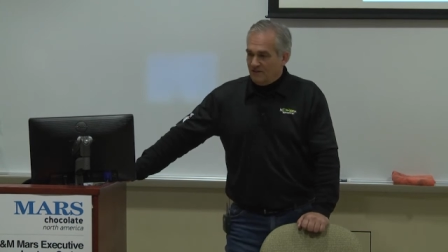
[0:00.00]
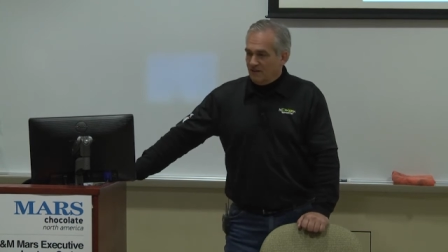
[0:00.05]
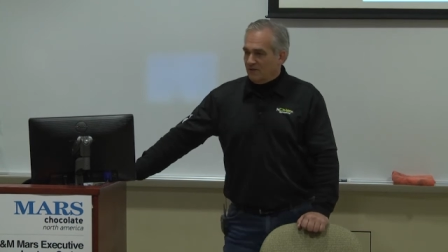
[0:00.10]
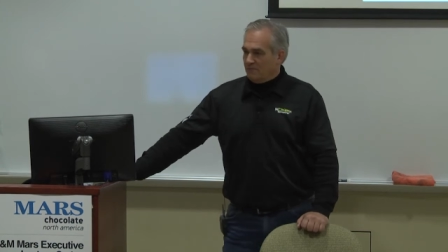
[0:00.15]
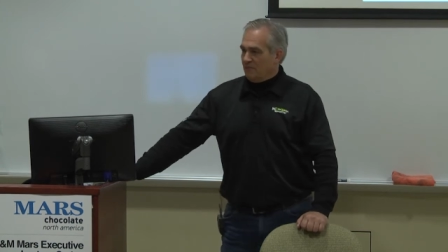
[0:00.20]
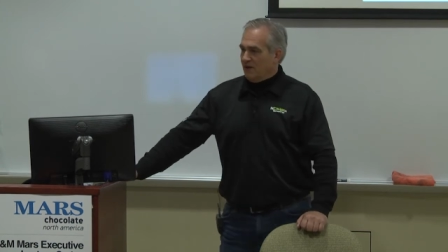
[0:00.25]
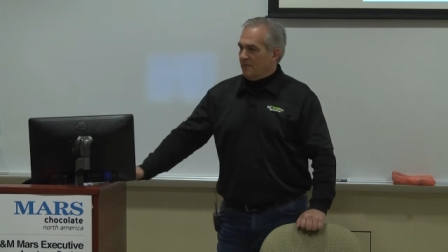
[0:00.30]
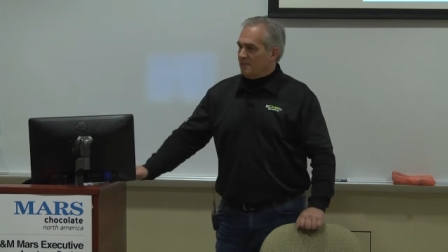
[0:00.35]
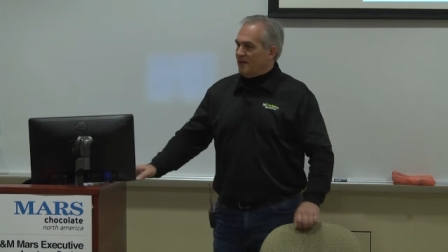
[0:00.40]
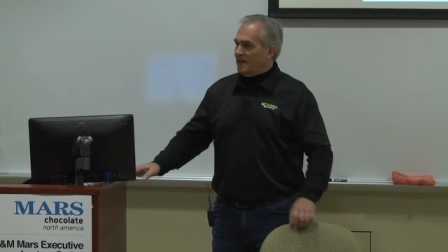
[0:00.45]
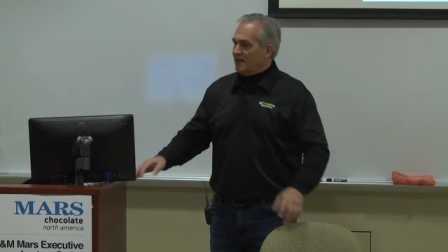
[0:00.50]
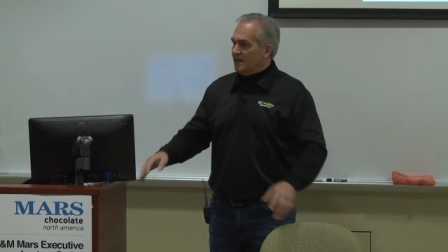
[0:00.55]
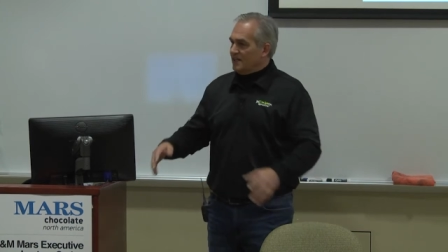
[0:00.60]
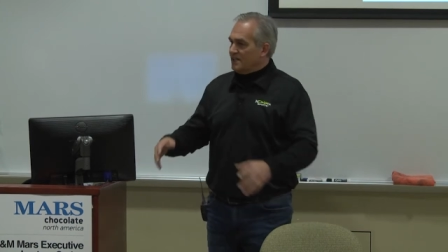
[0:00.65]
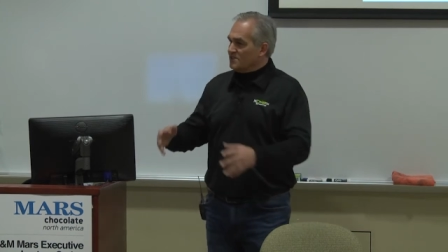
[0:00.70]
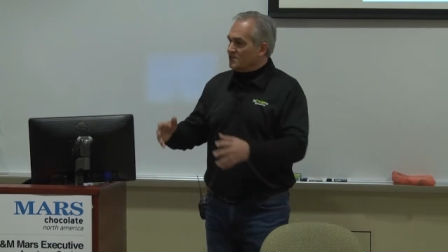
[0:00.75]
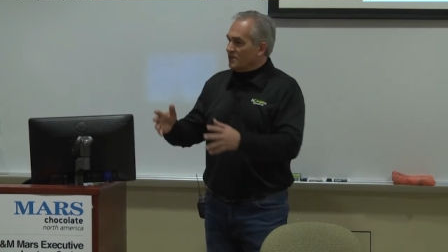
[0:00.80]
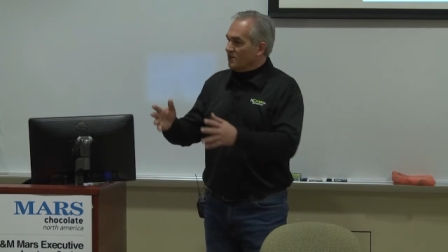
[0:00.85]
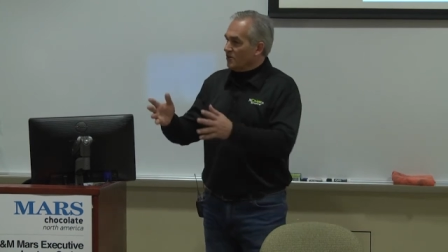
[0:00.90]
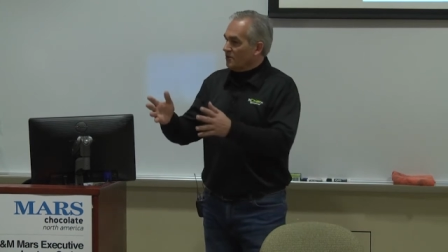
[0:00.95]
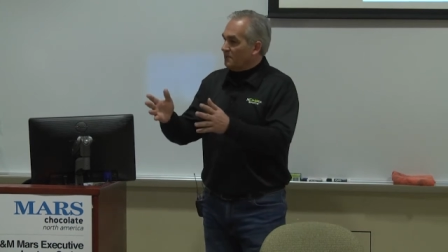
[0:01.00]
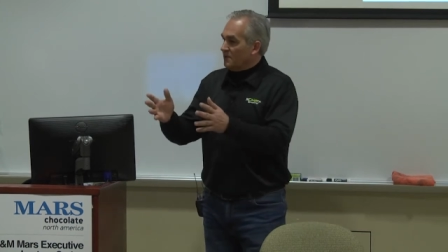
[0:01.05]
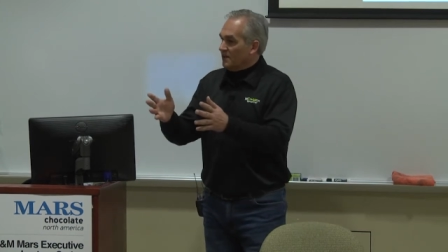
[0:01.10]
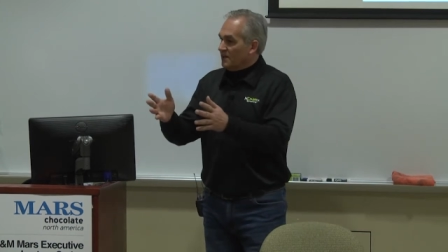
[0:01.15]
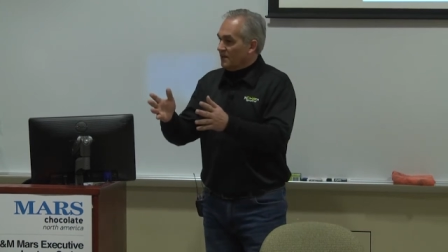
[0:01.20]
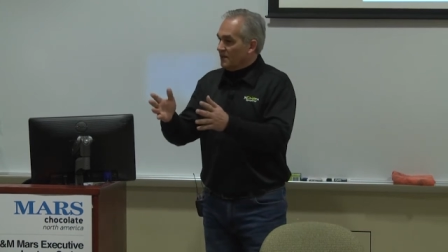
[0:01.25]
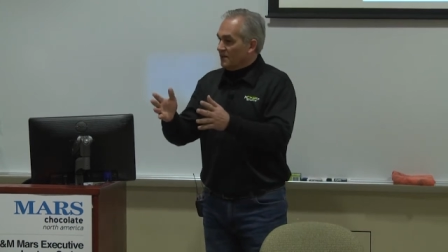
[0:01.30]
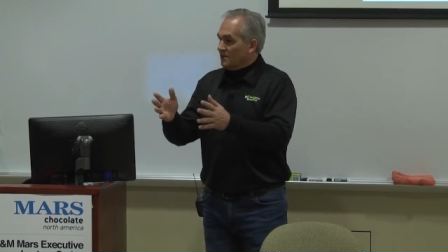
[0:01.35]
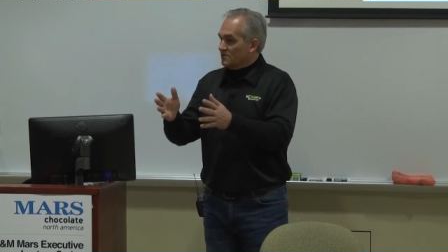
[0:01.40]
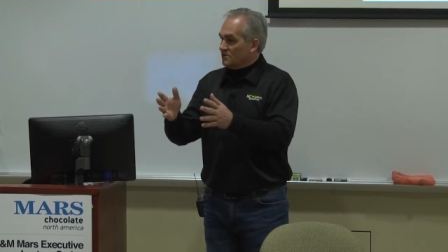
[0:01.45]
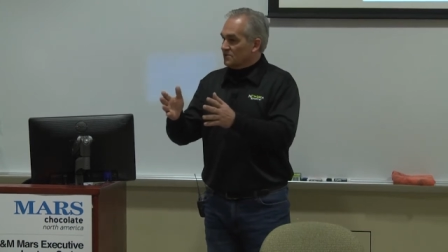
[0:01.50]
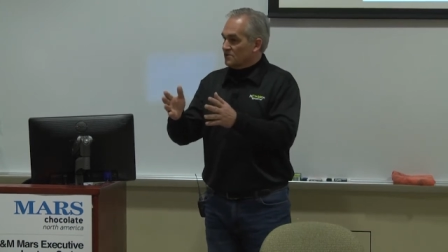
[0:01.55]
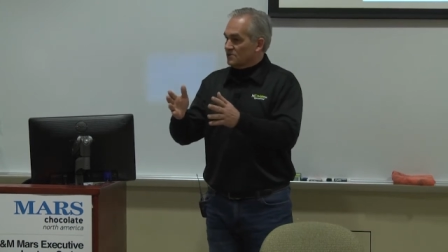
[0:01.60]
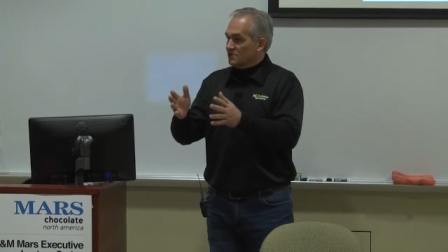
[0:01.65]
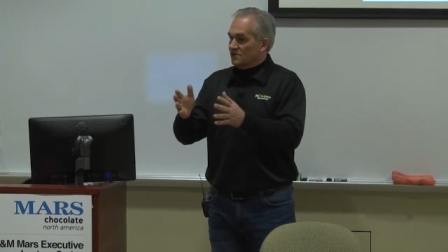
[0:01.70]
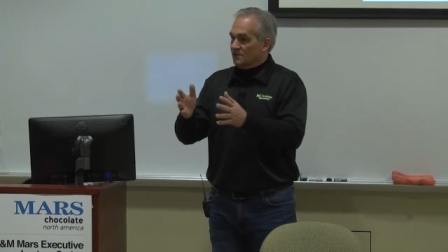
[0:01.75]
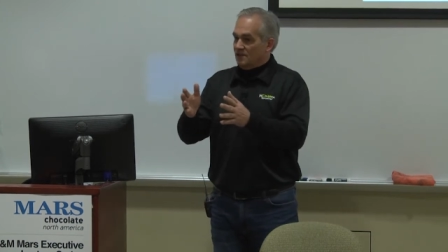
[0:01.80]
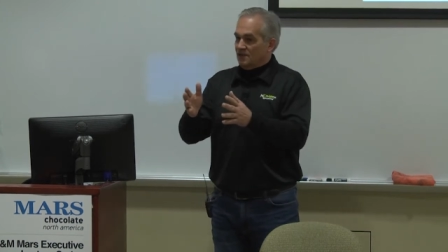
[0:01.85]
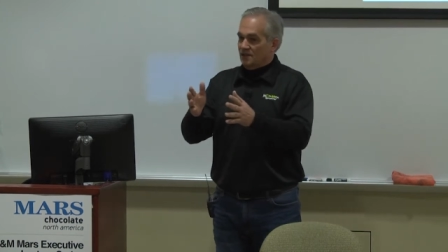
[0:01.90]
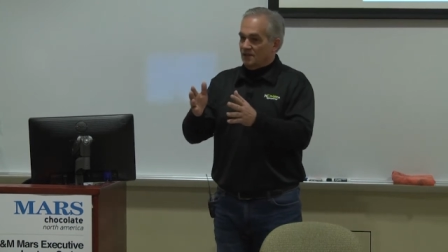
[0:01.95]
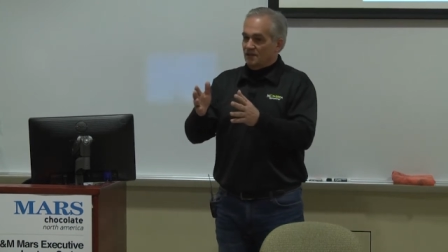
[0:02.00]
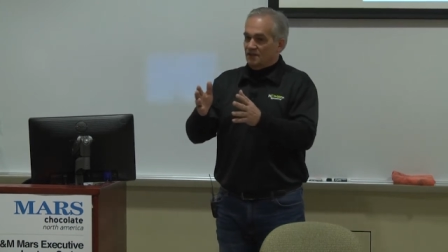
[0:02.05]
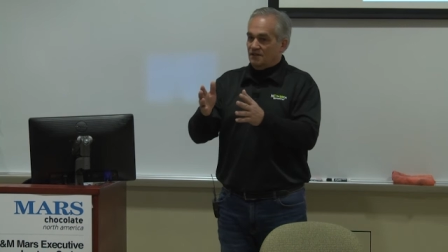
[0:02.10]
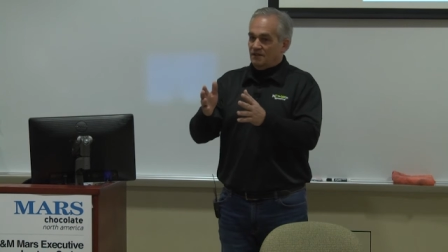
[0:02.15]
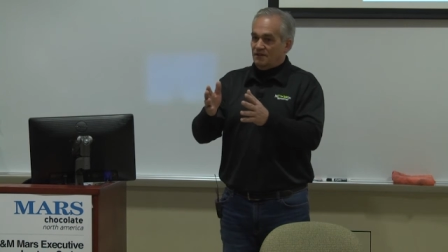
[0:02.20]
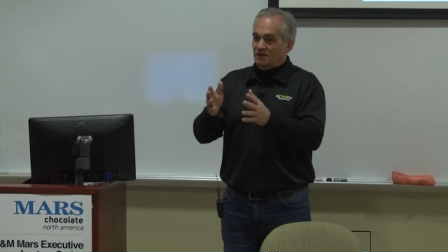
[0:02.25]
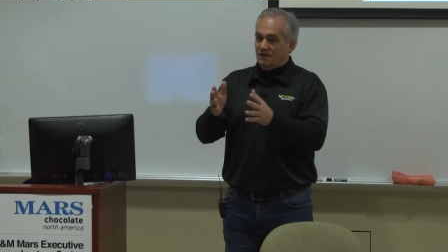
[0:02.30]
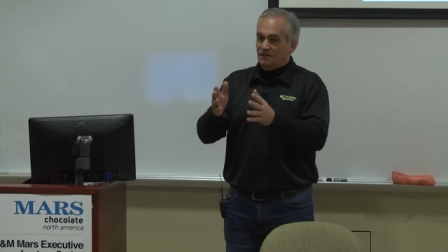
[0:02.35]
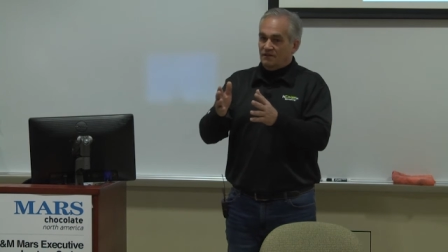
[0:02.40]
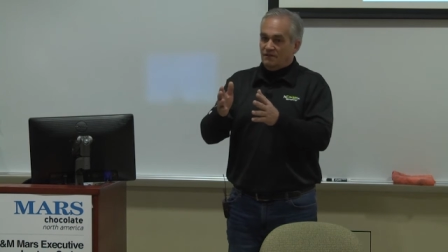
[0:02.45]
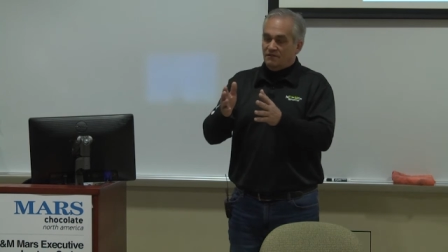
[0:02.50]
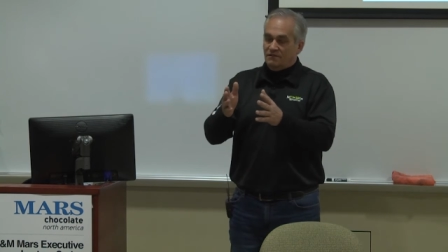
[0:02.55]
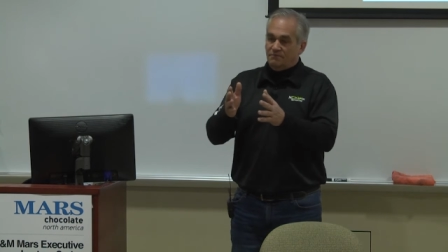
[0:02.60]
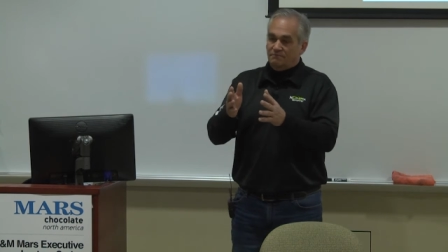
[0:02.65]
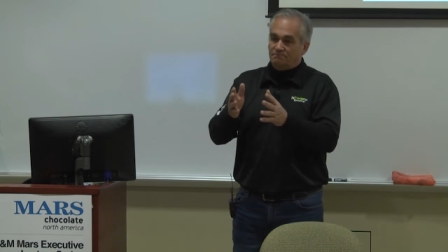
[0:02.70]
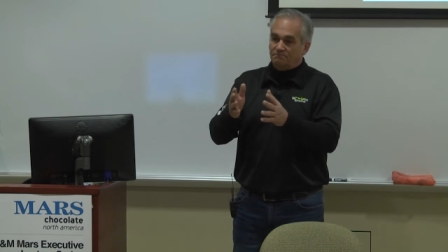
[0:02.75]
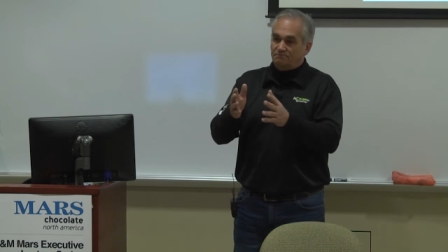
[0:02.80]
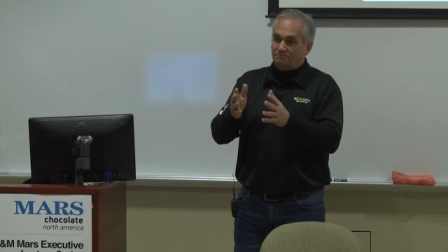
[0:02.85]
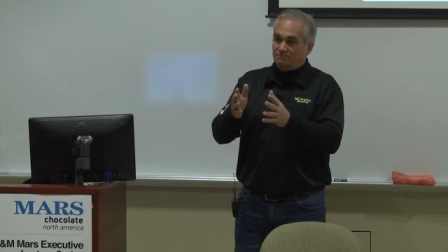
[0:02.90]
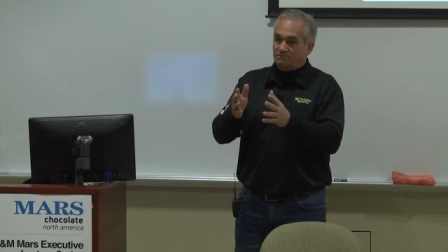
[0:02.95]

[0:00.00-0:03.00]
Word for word: it, I made it easier because the, um,